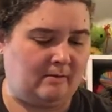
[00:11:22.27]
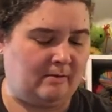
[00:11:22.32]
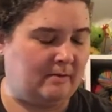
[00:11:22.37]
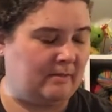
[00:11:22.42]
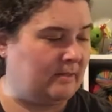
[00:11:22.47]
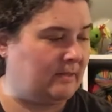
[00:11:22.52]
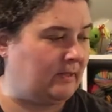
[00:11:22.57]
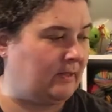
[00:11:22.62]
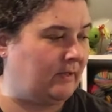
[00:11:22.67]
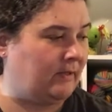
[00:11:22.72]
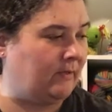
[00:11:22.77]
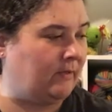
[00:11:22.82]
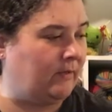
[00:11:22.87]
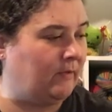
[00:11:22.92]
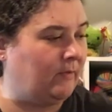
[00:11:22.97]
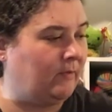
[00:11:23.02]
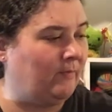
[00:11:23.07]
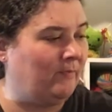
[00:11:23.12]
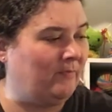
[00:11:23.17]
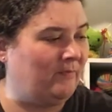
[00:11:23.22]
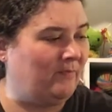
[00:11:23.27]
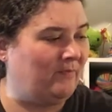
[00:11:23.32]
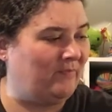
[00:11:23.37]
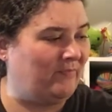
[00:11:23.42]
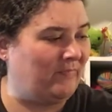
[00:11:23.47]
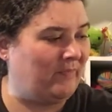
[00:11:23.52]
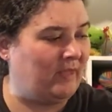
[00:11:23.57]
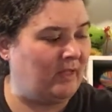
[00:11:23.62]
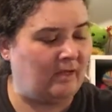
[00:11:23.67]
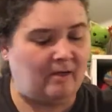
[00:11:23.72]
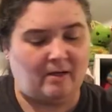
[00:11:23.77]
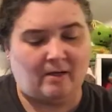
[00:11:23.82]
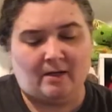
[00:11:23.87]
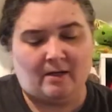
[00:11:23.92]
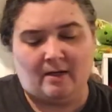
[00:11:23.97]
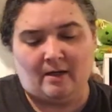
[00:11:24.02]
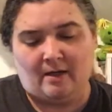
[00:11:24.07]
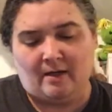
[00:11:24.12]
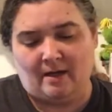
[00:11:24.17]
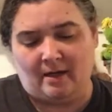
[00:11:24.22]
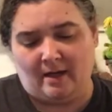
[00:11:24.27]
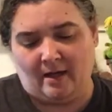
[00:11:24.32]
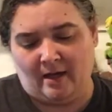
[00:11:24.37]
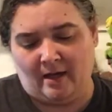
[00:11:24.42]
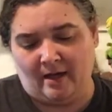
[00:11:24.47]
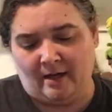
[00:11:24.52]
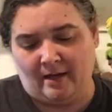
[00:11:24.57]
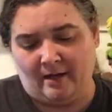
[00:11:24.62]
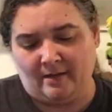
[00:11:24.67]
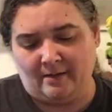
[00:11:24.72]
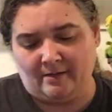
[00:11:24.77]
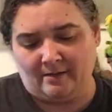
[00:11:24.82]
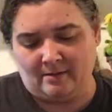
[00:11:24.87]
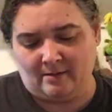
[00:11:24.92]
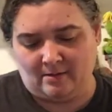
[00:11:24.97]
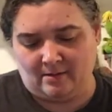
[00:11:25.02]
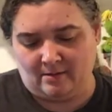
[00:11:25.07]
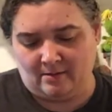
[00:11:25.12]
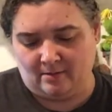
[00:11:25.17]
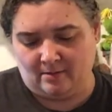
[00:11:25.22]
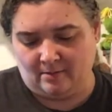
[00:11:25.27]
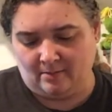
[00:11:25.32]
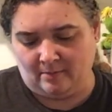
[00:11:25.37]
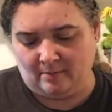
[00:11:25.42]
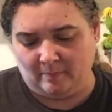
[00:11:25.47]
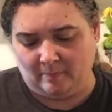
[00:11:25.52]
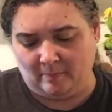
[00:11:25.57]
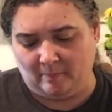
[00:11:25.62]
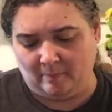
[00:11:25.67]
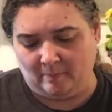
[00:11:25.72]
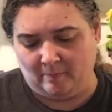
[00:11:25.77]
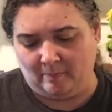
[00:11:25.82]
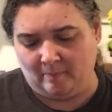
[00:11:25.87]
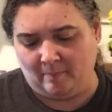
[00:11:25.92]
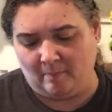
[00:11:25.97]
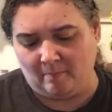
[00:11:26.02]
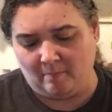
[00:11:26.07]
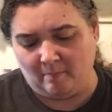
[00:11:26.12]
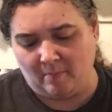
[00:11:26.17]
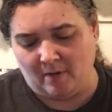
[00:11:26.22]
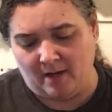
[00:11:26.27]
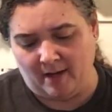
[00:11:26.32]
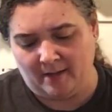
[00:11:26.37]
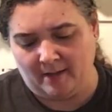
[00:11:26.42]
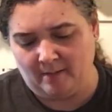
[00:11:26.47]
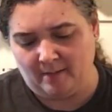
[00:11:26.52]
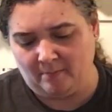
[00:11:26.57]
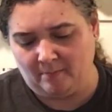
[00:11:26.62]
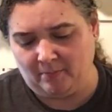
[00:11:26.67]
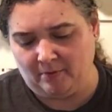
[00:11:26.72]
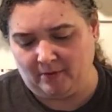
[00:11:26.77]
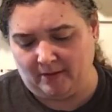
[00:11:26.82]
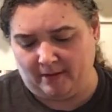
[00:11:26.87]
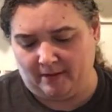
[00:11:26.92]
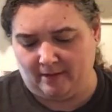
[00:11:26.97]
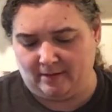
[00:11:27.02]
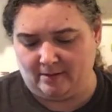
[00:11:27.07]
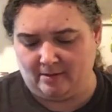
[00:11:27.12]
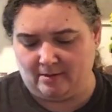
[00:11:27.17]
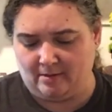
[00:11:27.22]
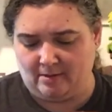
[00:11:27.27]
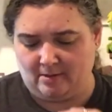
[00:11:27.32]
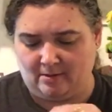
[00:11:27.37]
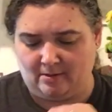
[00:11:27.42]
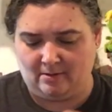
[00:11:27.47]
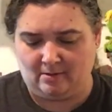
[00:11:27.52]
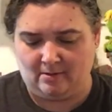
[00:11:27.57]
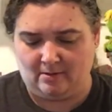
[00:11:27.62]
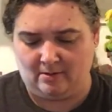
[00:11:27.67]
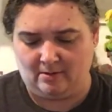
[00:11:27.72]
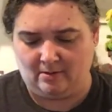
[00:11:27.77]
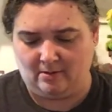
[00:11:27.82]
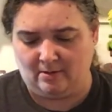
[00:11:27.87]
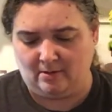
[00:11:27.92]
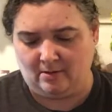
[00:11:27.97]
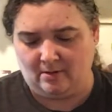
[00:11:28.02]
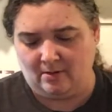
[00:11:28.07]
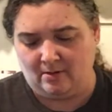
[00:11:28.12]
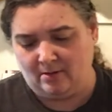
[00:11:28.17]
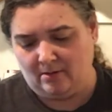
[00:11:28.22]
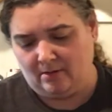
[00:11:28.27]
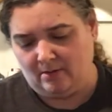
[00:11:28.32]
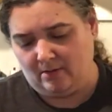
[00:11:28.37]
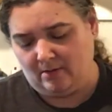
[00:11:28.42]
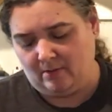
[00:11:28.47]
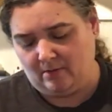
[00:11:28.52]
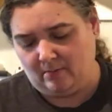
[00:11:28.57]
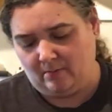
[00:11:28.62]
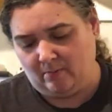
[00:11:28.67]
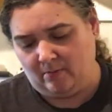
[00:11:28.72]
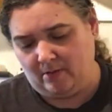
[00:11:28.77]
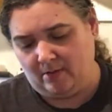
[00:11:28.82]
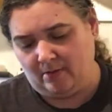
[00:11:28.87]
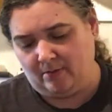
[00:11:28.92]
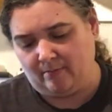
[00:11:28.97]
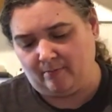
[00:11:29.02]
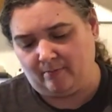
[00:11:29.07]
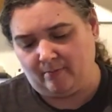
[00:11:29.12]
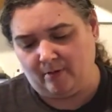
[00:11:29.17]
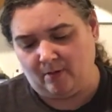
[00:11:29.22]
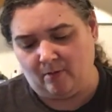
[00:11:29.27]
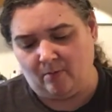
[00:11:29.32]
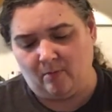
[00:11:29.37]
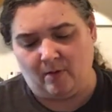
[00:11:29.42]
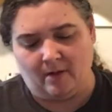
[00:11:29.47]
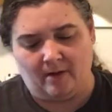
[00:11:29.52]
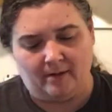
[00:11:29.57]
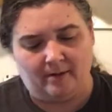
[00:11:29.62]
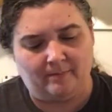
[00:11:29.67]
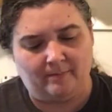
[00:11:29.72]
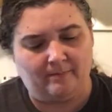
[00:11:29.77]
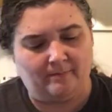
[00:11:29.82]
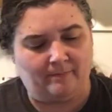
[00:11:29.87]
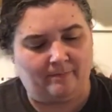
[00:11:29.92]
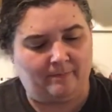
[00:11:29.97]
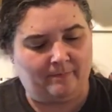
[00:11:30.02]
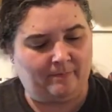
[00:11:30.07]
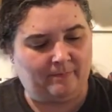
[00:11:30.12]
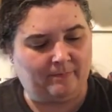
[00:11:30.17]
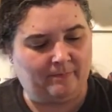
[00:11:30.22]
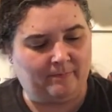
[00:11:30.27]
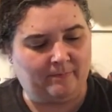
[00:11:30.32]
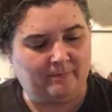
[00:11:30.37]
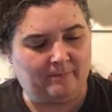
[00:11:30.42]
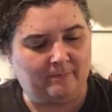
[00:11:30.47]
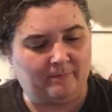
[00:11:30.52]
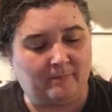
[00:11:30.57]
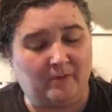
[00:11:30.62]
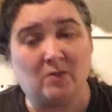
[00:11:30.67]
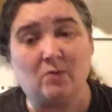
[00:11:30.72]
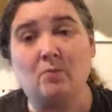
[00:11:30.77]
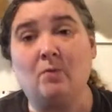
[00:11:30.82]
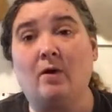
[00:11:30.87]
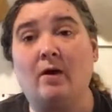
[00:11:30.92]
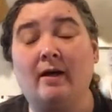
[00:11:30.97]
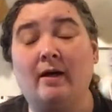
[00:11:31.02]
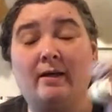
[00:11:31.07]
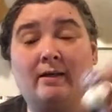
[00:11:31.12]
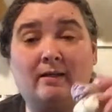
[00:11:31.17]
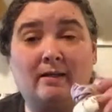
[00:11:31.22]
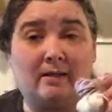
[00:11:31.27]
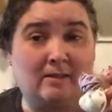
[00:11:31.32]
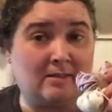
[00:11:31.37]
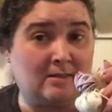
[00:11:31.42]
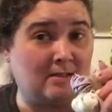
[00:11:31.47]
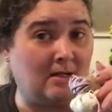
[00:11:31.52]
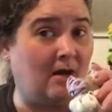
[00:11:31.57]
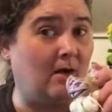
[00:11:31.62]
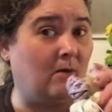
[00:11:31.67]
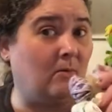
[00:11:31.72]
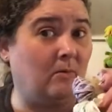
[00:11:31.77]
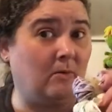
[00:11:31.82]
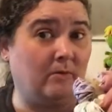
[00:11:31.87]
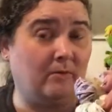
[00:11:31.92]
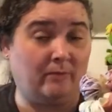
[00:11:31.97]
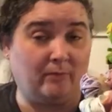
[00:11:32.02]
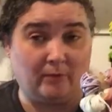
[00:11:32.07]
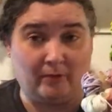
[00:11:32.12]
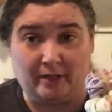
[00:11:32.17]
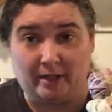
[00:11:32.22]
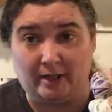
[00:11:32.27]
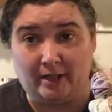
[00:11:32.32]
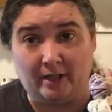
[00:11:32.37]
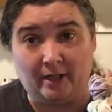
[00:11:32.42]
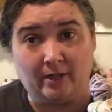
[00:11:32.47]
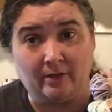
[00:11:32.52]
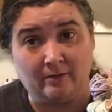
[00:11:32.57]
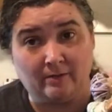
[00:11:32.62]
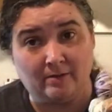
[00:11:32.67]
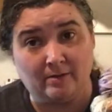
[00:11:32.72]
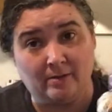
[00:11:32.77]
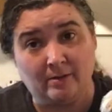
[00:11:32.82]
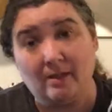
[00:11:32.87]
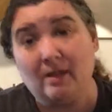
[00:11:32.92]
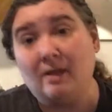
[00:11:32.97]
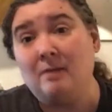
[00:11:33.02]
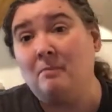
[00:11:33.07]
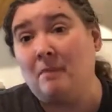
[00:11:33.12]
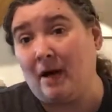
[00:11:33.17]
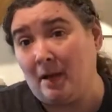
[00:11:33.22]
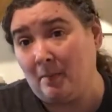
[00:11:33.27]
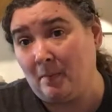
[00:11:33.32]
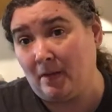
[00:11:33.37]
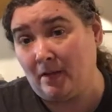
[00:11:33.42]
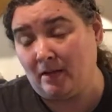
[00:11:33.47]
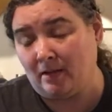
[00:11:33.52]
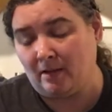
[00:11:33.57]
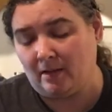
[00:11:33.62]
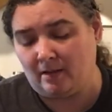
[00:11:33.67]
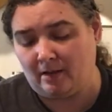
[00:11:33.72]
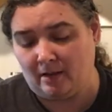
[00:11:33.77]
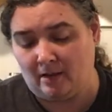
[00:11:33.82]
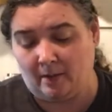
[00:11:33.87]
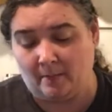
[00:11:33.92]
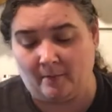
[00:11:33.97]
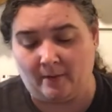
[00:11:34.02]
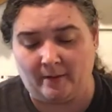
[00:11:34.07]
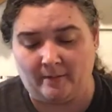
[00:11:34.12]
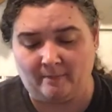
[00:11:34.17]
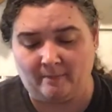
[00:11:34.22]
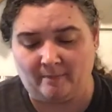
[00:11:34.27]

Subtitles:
So, and my complaint with row 1 is, 1, it's not worth $40 in my opinion anyway.